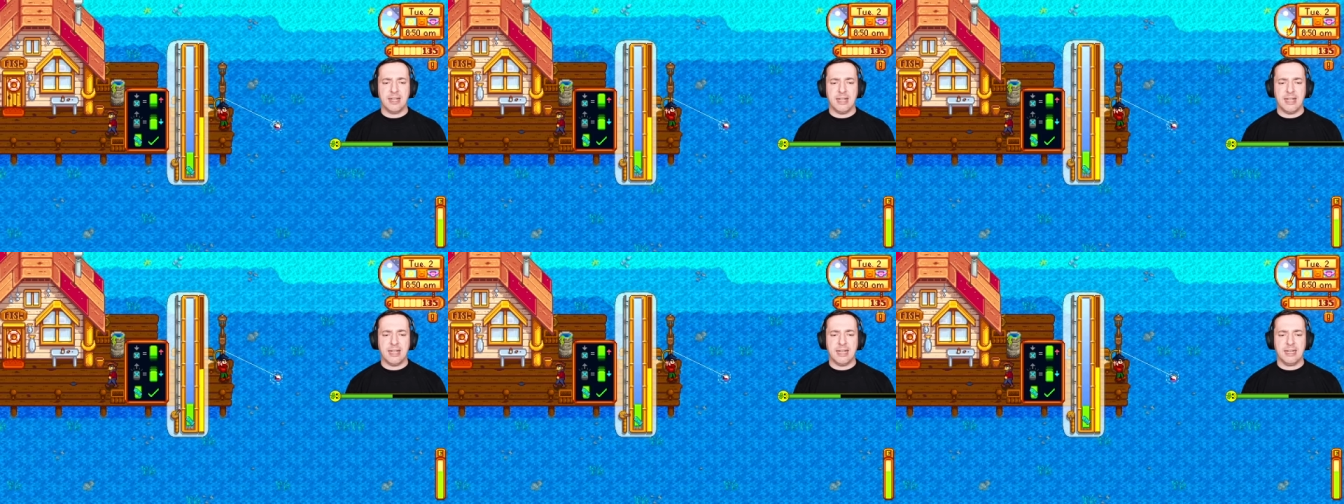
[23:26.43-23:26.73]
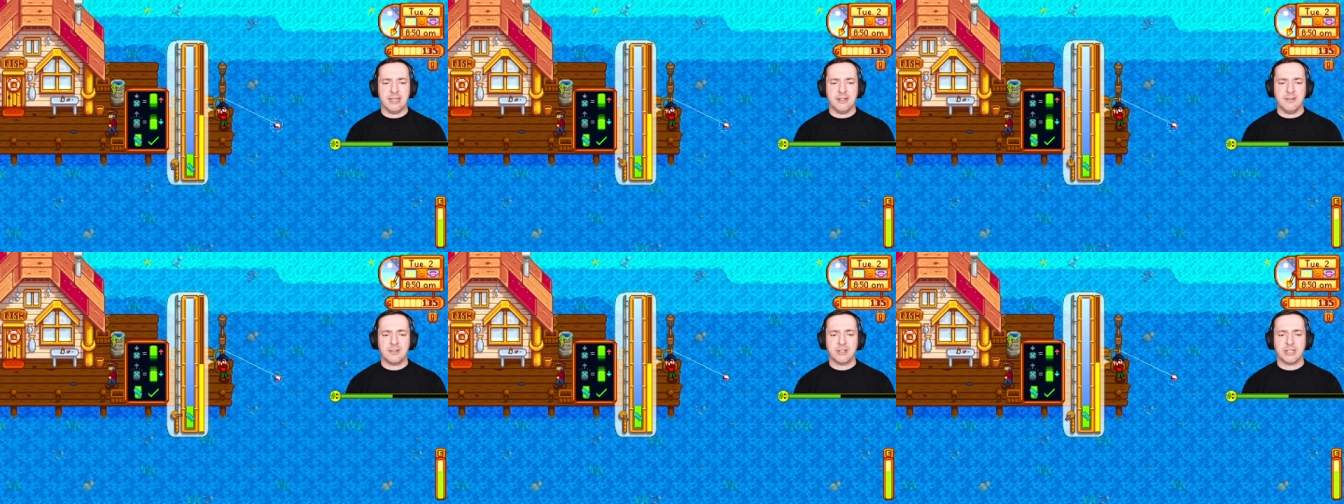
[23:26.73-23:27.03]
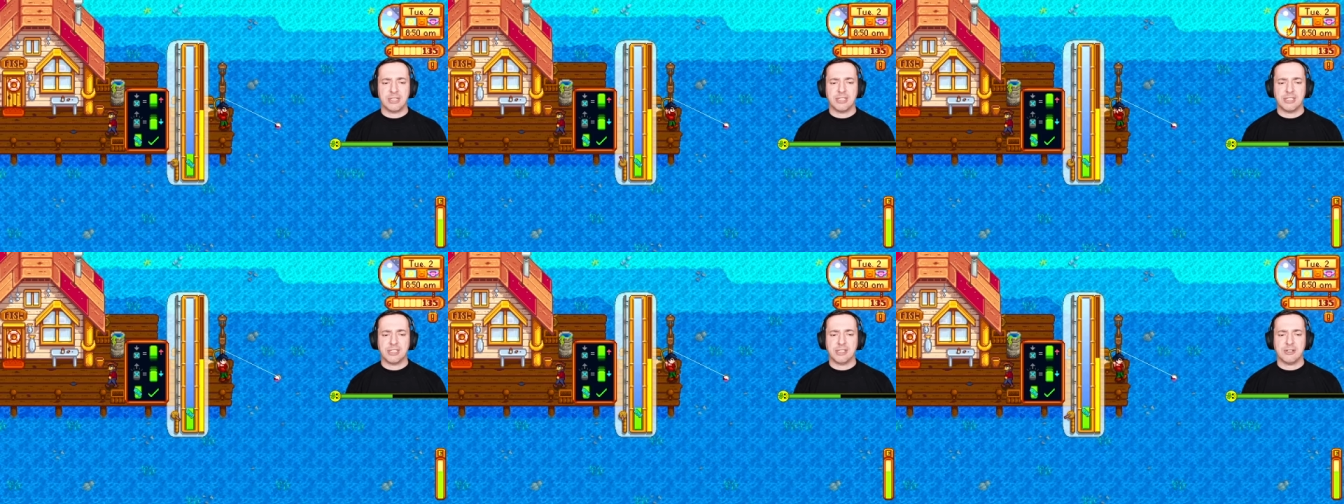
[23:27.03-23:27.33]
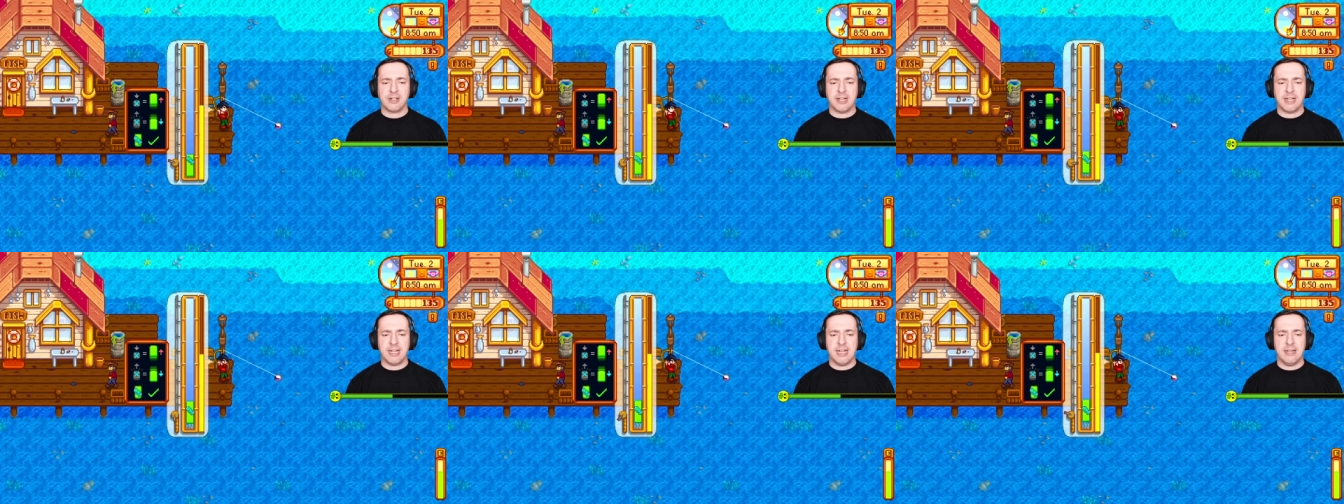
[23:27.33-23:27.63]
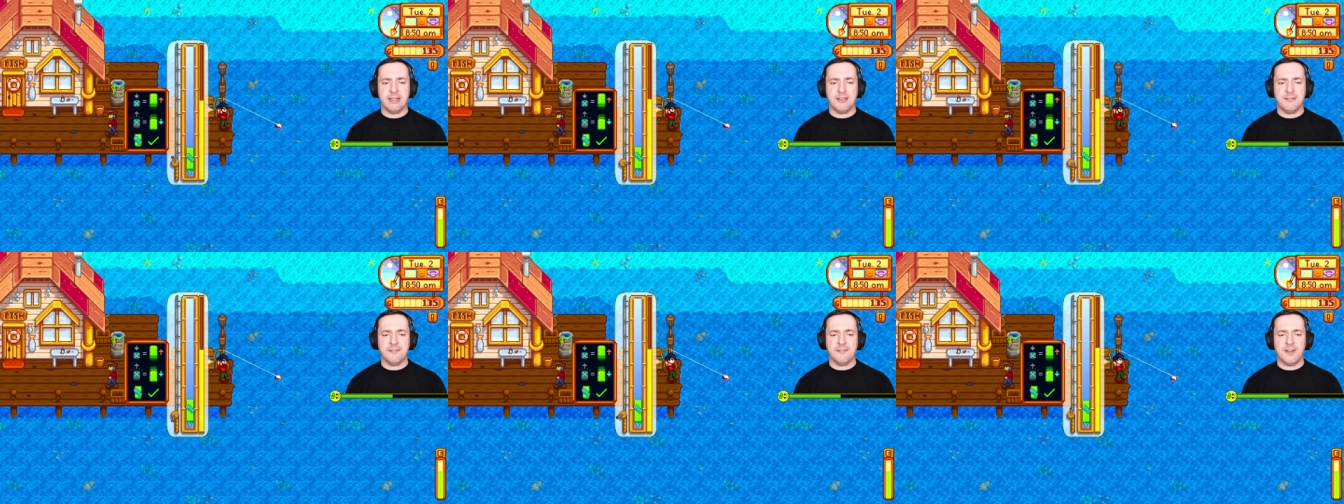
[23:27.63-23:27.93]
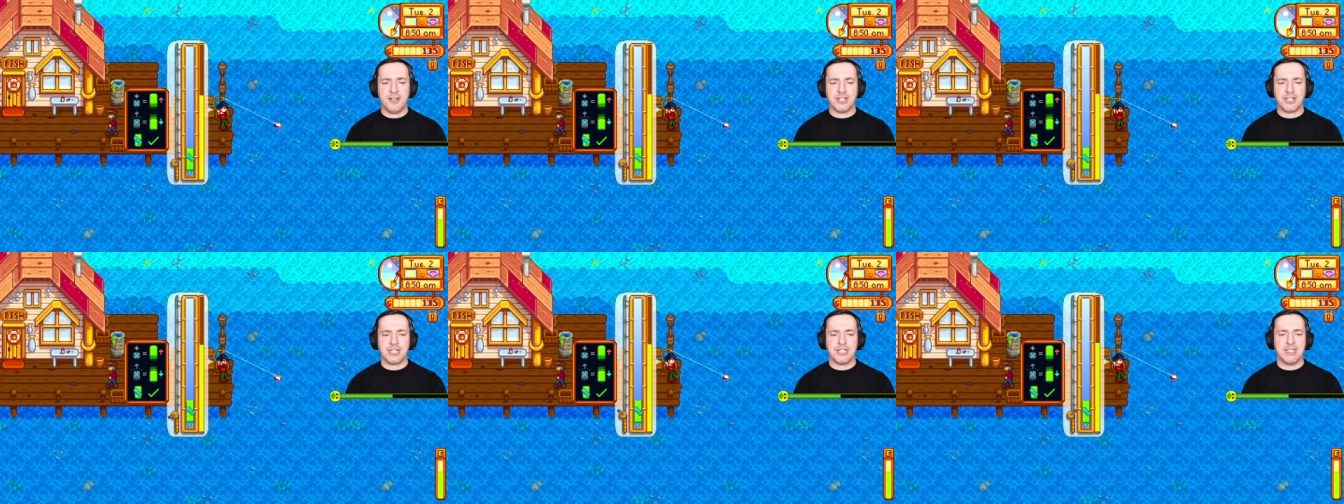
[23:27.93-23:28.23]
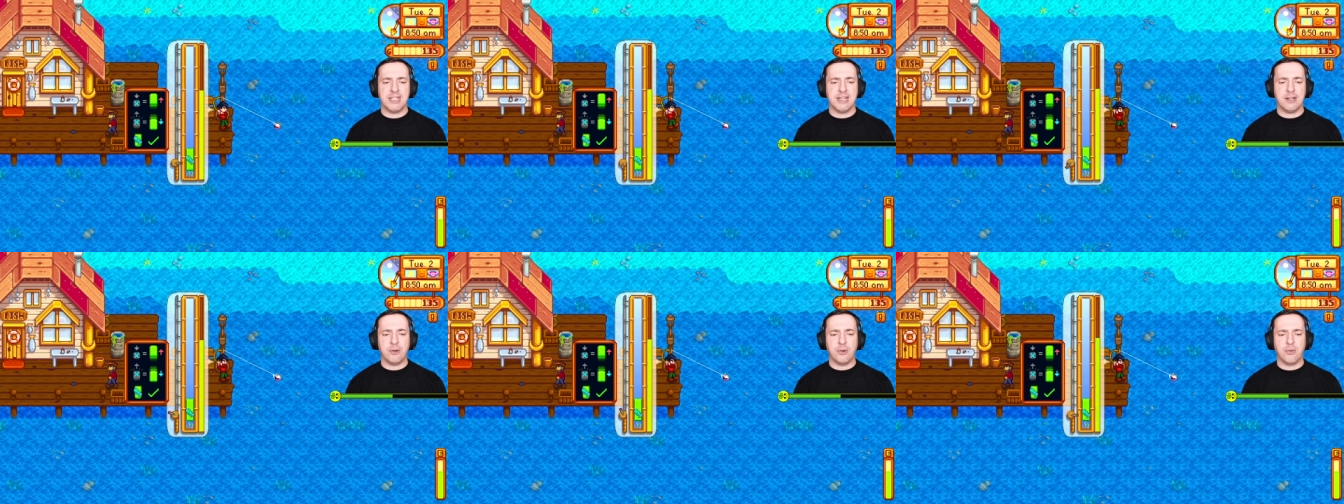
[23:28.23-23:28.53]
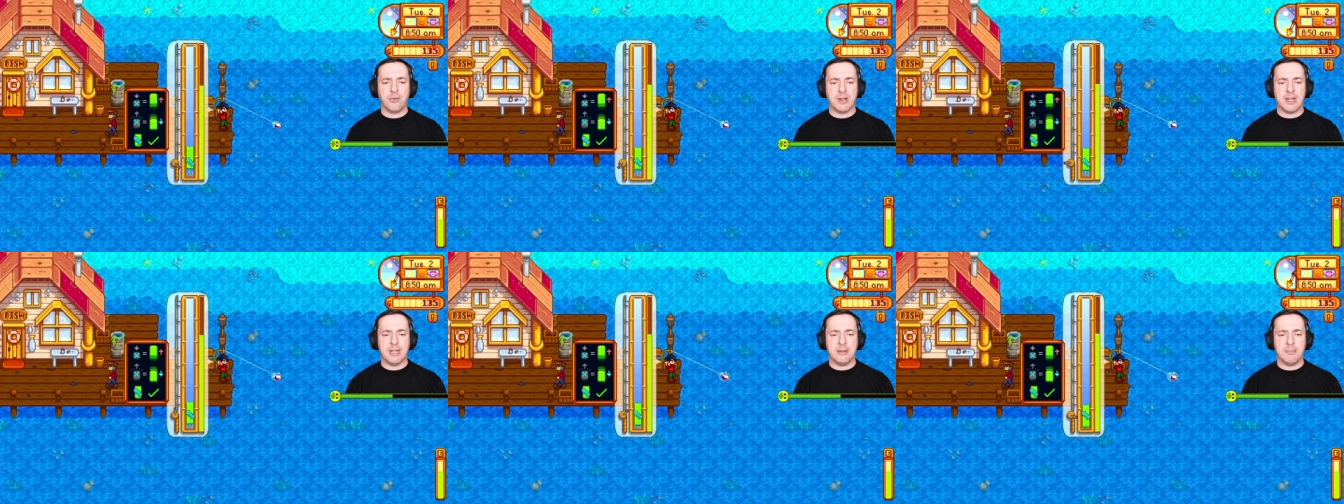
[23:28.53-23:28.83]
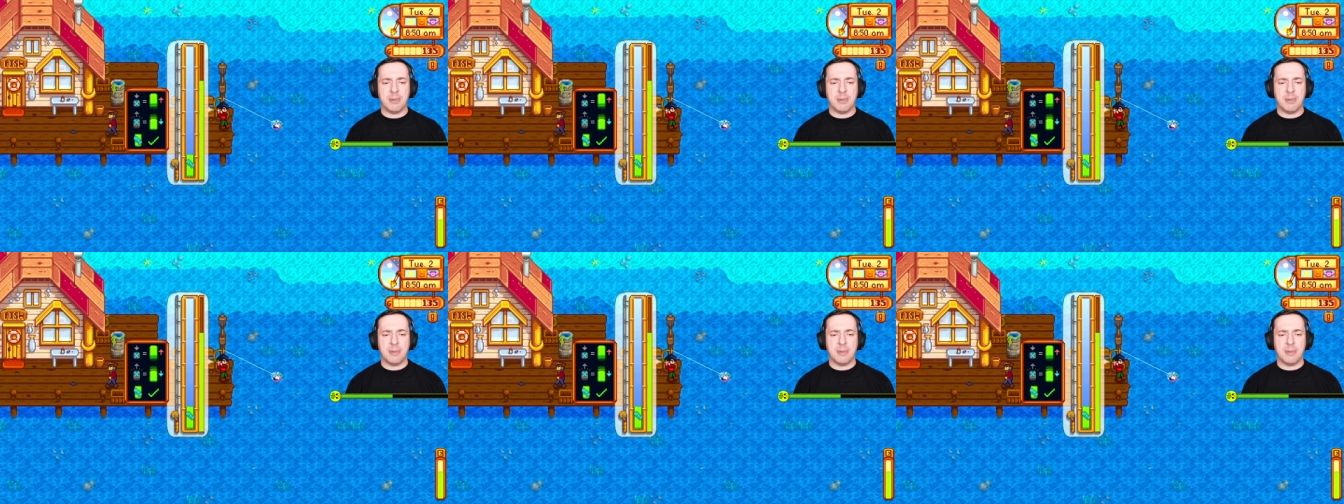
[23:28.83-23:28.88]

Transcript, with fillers: And you've got to try and keep the fish in the little green